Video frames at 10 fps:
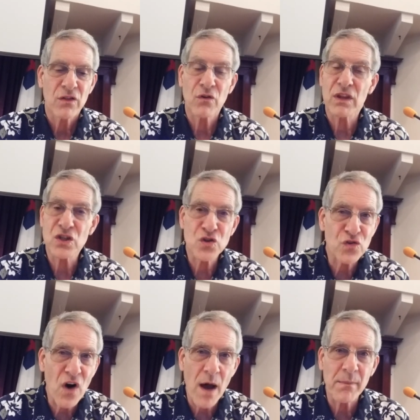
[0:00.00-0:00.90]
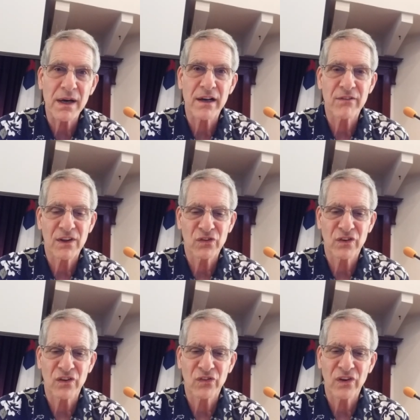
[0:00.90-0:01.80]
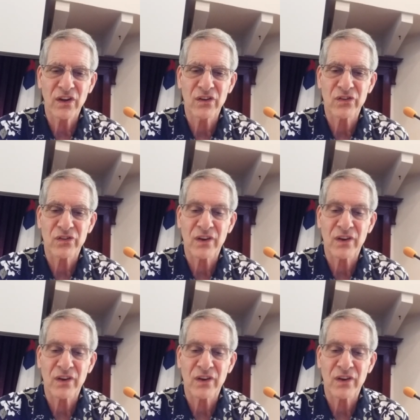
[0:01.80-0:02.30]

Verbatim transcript: through the trauma of his disease.